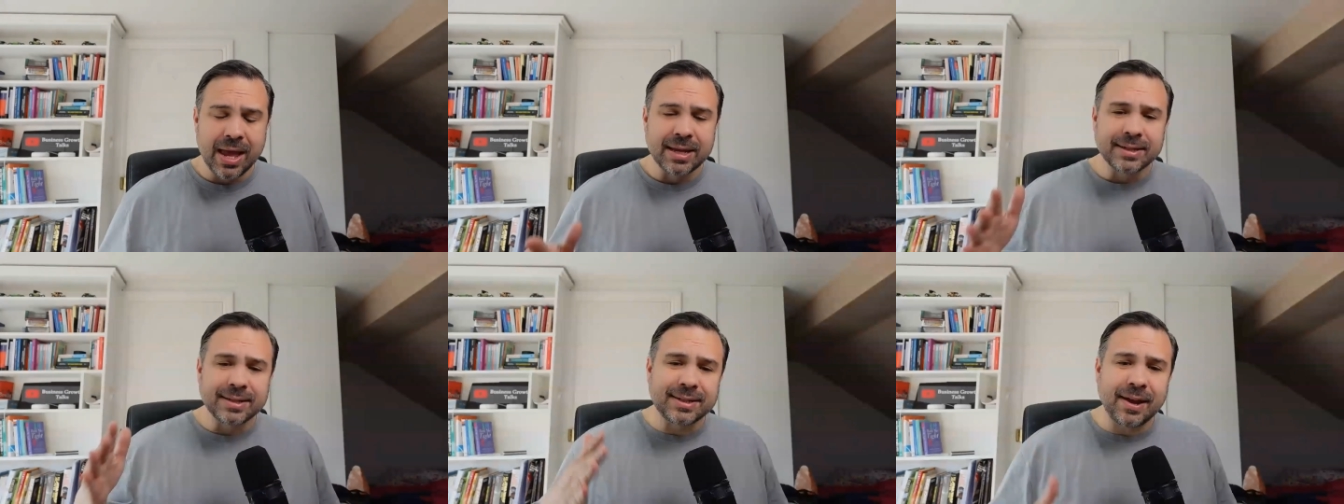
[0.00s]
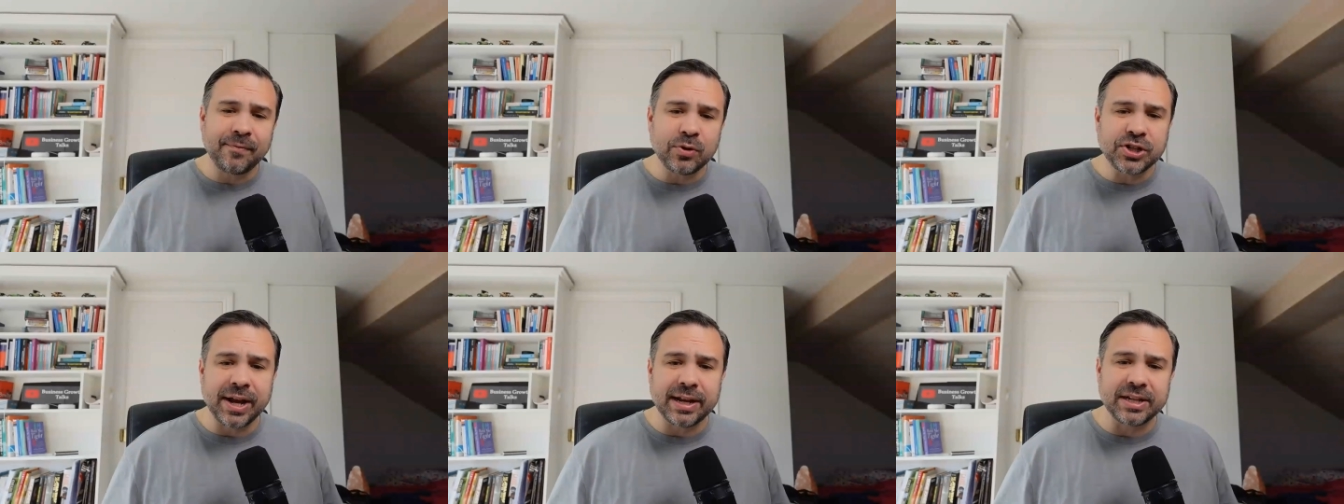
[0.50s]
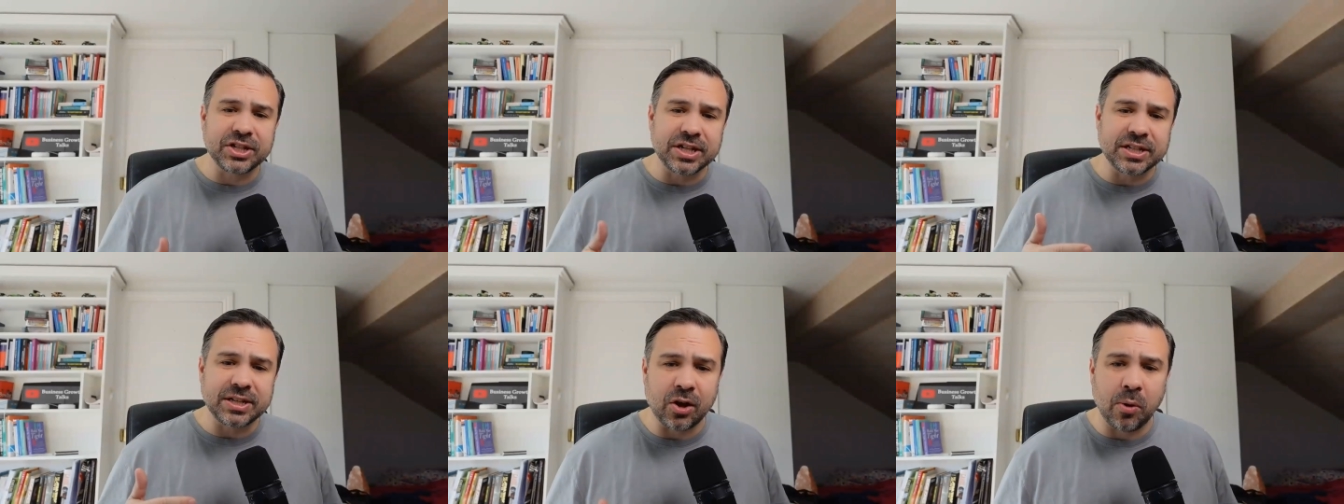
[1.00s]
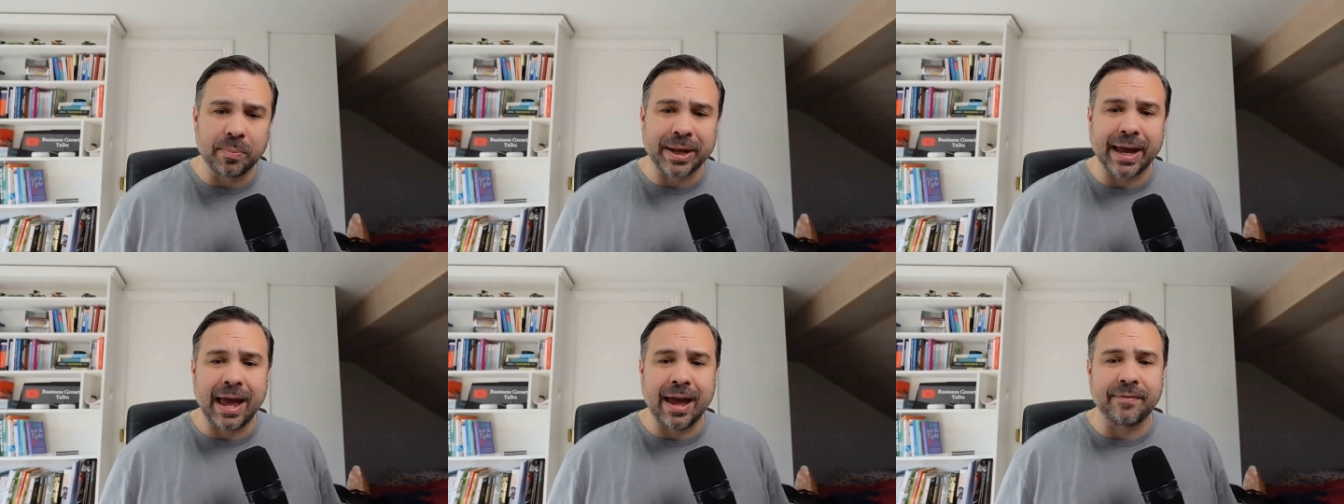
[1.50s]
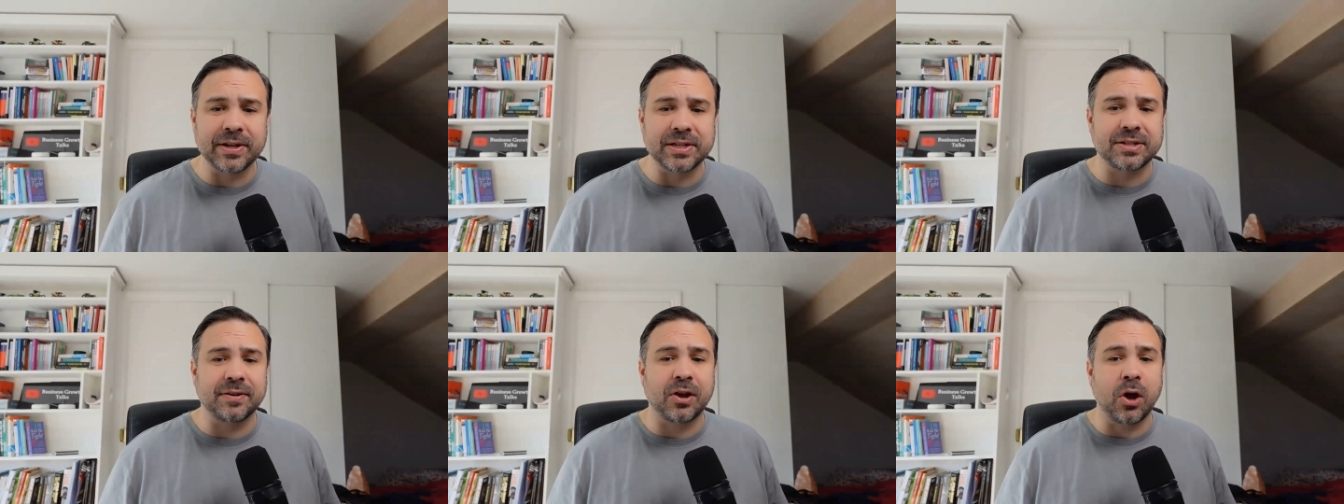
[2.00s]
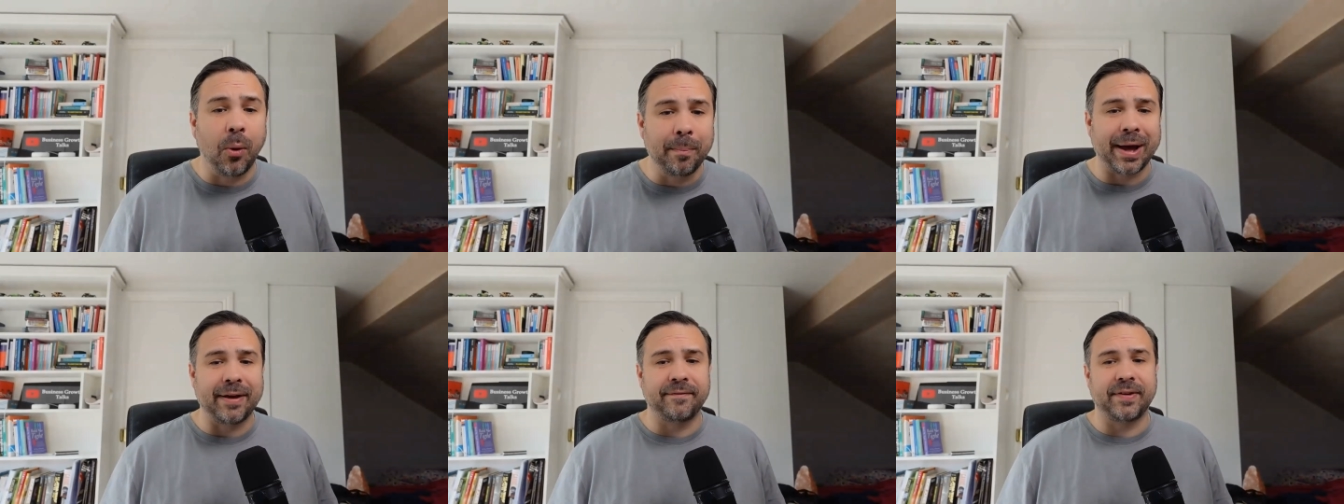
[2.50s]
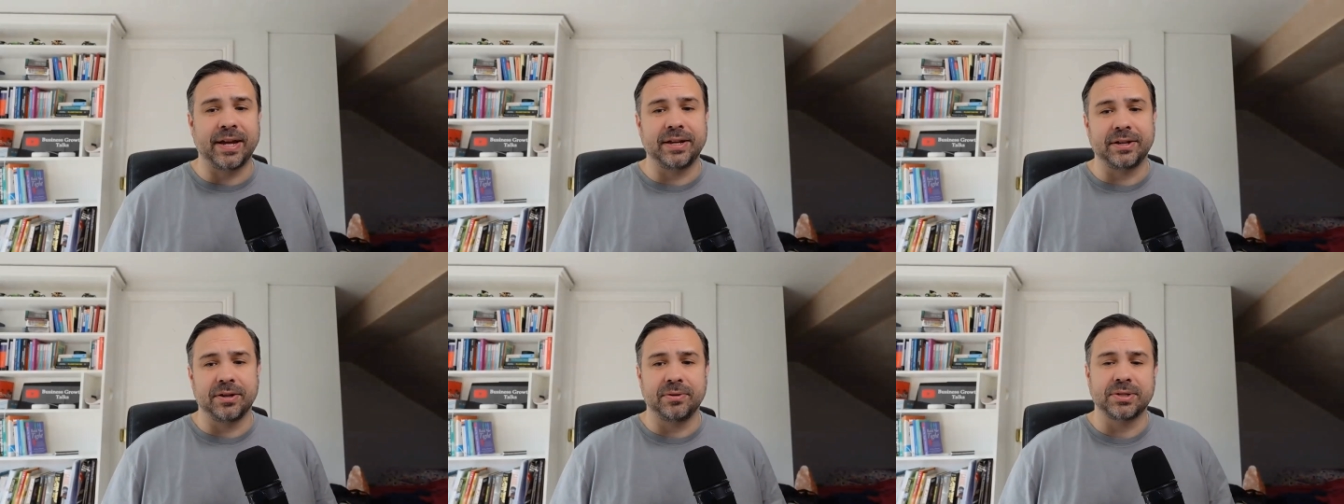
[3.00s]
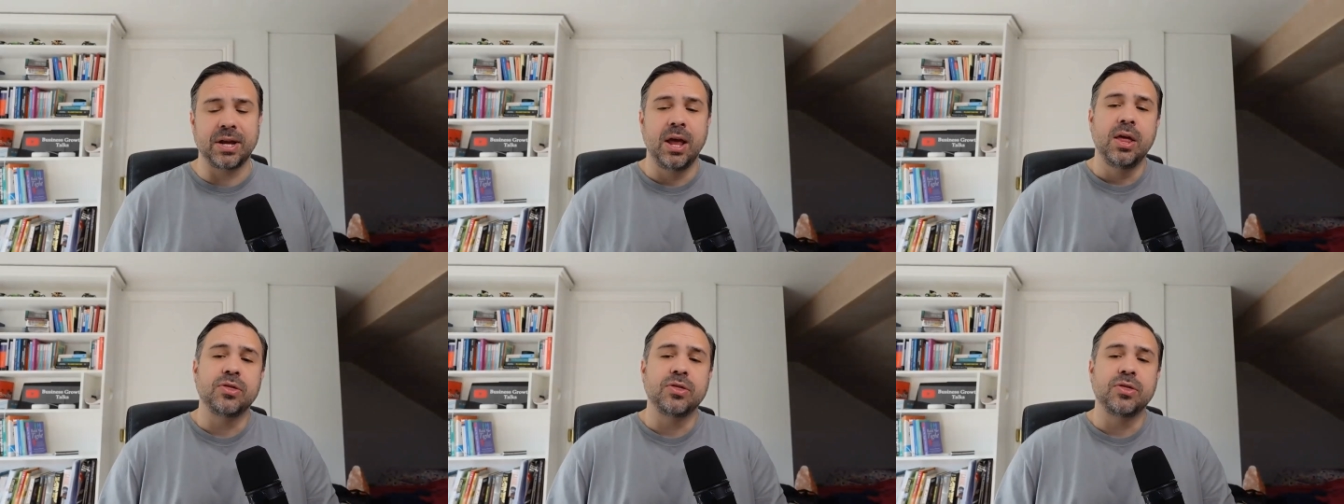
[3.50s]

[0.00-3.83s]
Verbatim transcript: Several challenges complicate efforts to combat fake news.